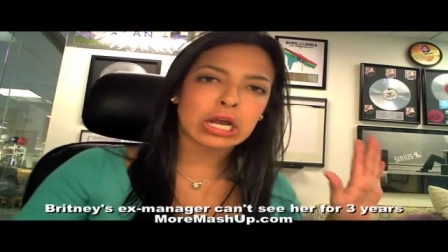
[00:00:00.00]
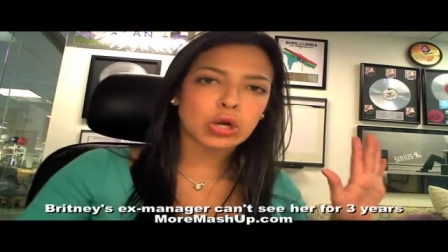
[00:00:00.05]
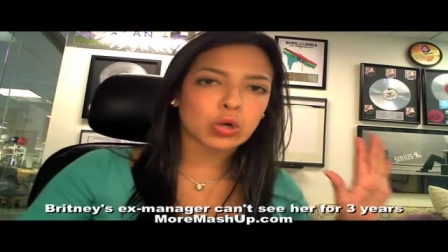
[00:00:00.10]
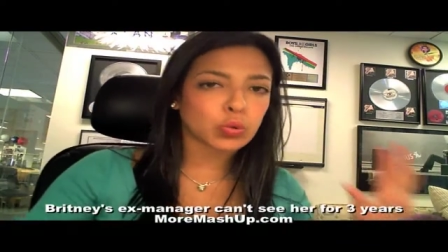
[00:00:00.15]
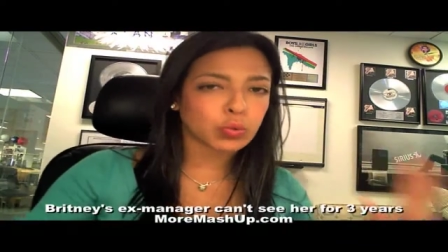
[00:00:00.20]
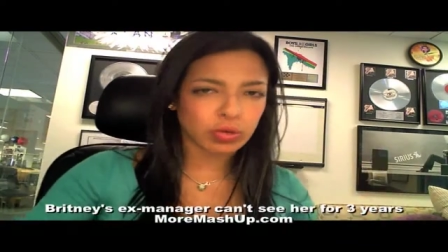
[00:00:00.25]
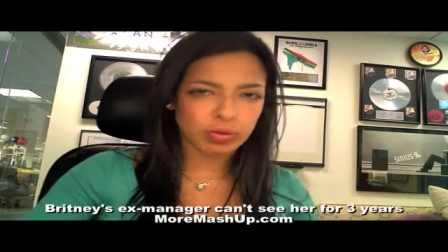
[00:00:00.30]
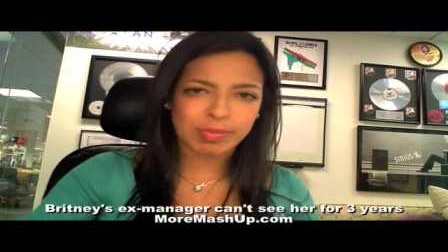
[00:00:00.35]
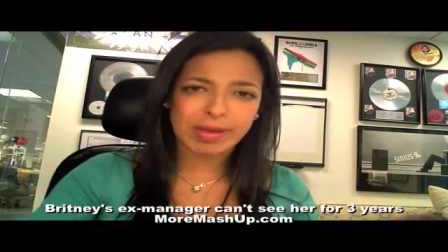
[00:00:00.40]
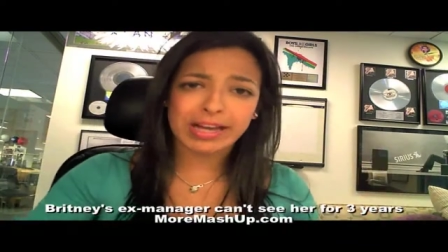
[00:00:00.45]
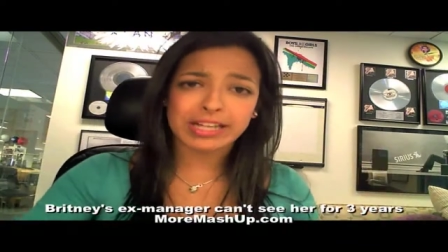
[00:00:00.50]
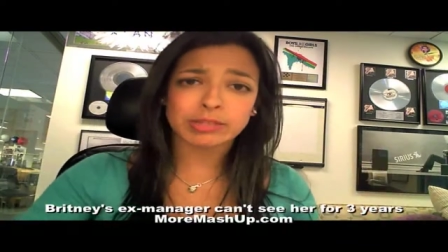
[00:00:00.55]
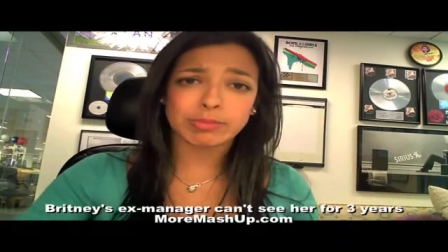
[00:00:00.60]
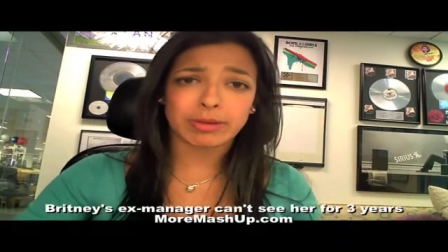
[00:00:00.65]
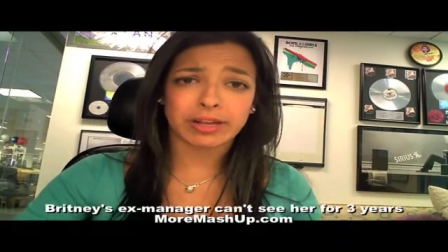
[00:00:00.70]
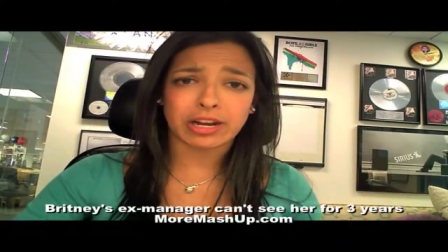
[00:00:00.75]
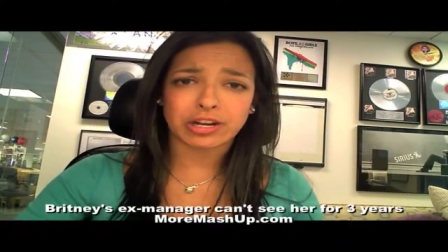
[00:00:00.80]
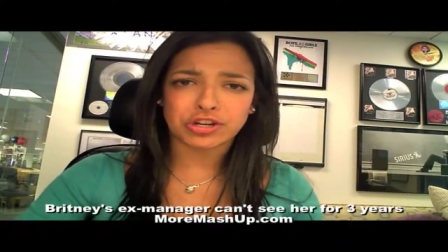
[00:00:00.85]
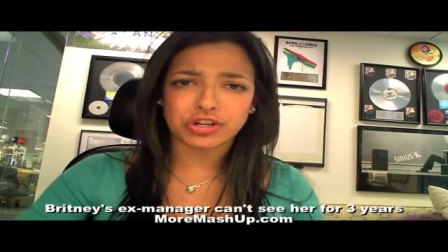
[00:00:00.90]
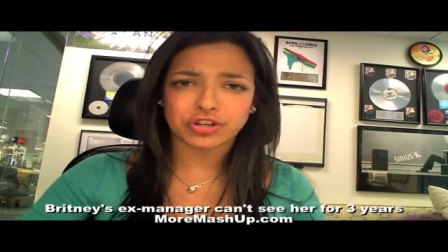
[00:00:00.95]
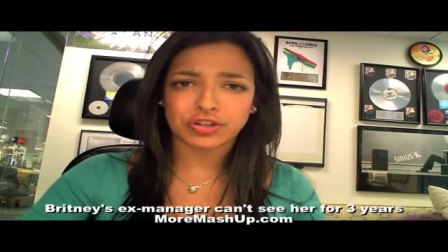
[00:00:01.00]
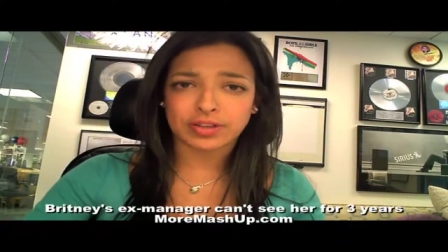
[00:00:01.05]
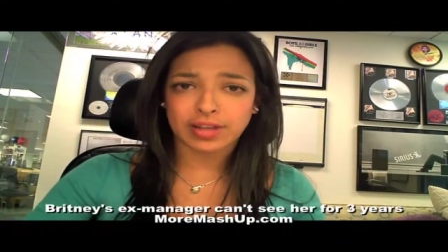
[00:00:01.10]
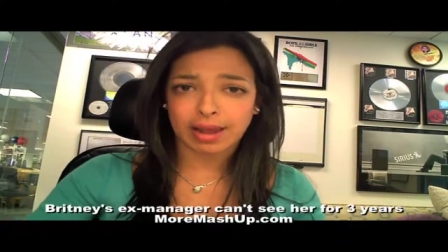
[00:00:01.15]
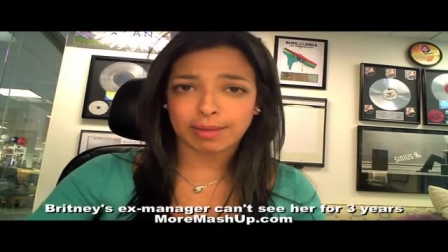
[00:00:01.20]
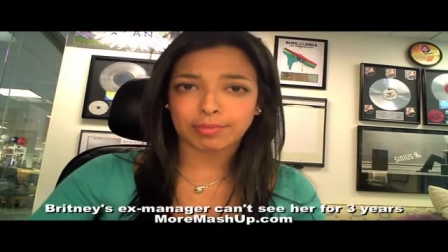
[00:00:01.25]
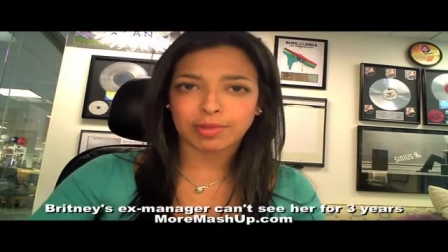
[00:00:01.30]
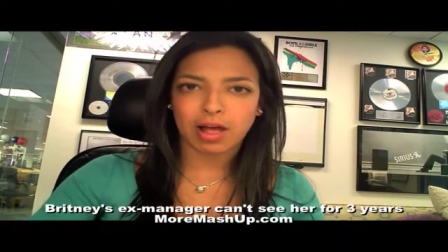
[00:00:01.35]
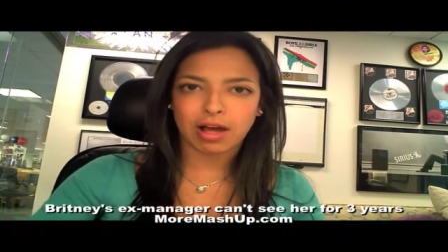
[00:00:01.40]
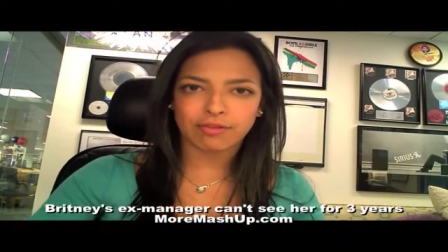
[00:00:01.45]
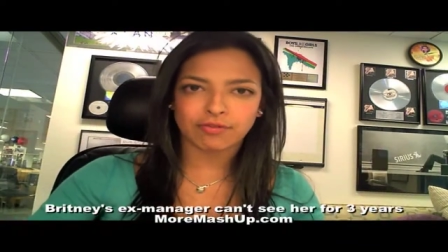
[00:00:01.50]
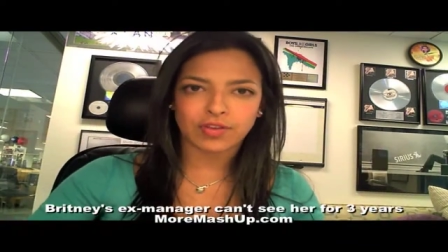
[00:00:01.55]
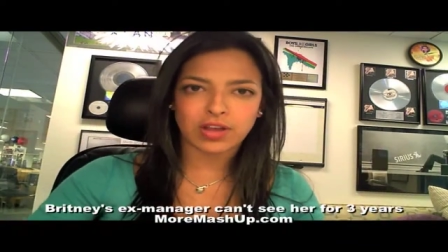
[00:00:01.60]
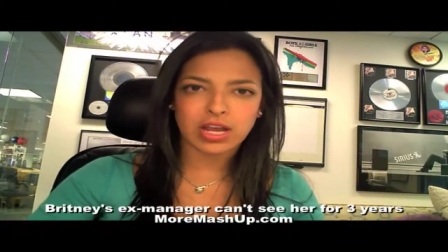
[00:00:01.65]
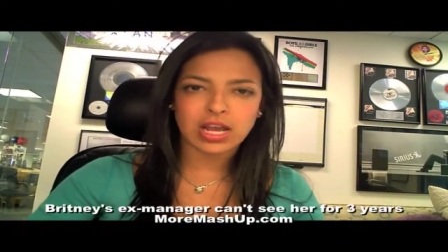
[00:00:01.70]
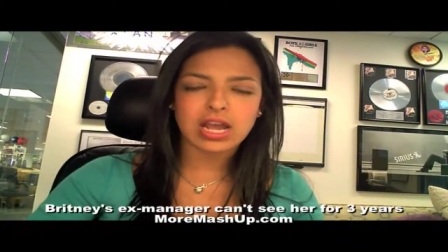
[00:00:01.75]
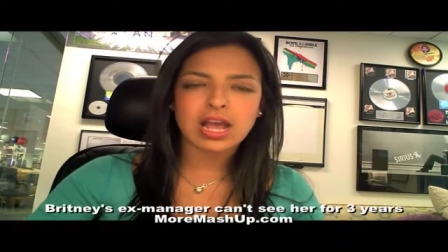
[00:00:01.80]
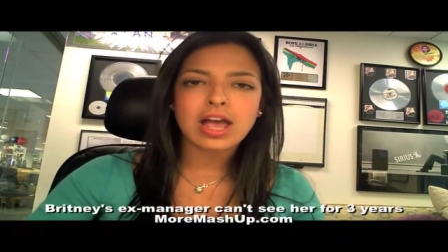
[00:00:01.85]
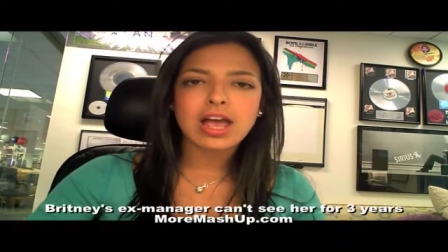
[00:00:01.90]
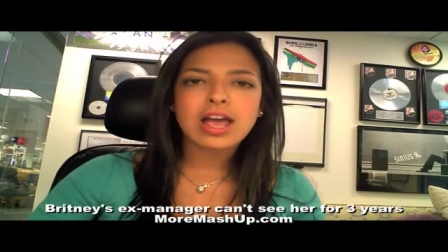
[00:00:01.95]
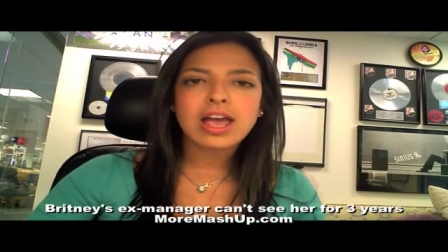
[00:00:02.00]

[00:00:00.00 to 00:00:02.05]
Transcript: creepy ex-manager Sam Lutfi